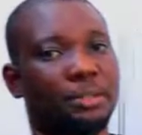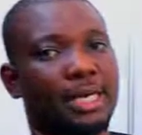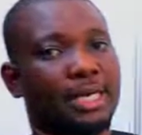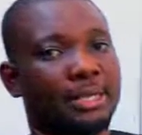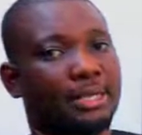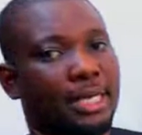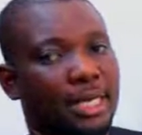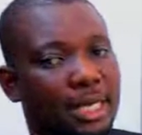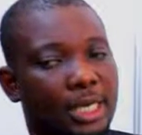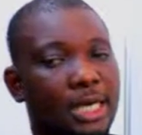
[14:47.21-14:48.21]

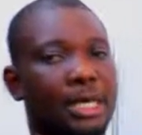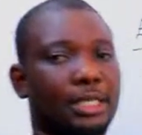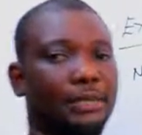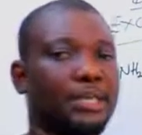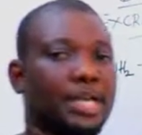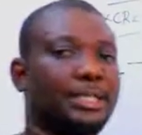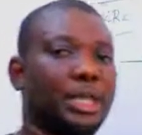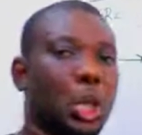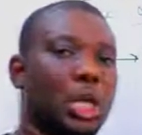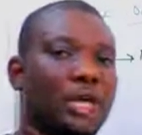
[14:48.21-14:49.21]
if there is
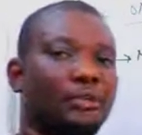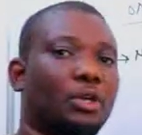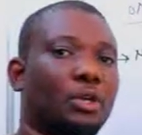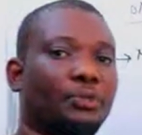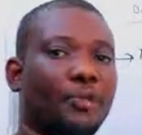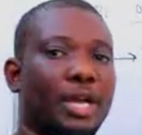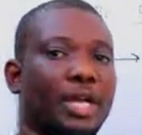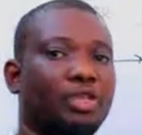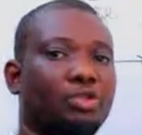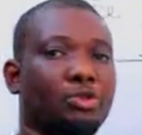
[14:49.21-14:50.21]
low level of
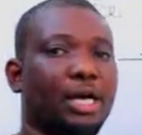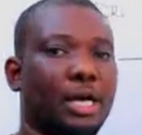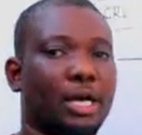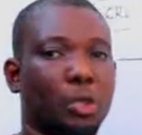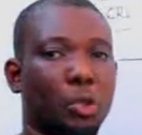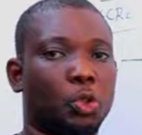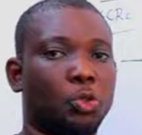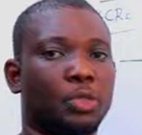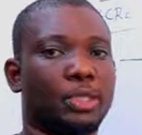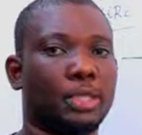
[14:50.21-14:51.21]
sugar,
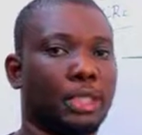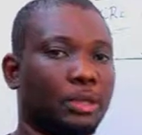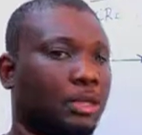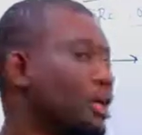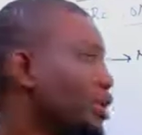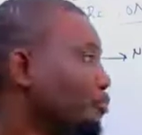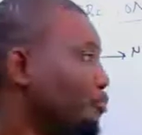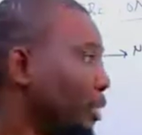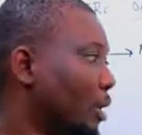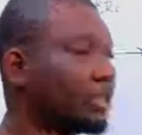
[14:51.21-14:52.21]
glucose in
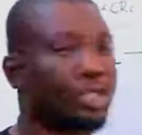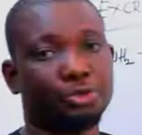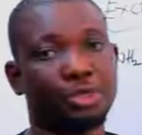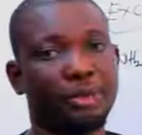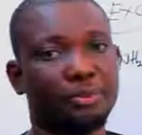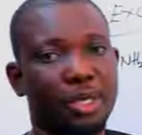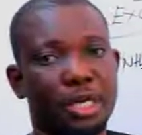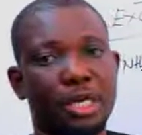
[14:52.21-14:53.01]
the bloodstream,